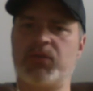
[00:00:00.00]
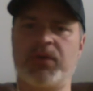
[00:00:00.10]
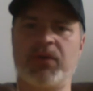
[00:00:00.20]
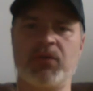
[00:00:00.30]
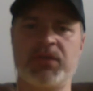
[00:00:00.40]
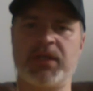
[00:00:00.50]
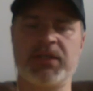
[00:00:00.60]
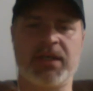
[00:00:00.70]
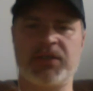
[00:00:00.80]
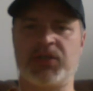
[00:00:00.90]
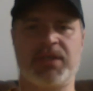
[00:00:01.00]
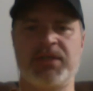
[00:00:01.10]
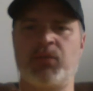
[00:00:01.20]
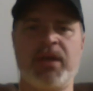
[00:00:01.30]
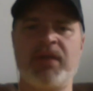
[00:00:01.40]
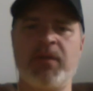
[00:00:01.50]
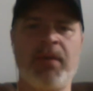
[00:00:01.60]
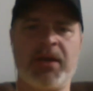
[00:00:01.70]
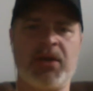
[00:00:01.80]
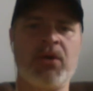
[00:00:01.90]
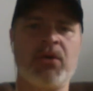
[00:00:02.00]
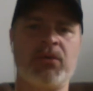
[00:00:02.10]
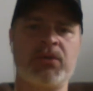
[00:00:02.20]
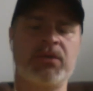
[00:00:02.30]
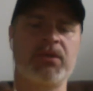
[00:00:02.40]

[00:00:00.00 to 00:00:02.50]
one of those things that just this is what everybody knows?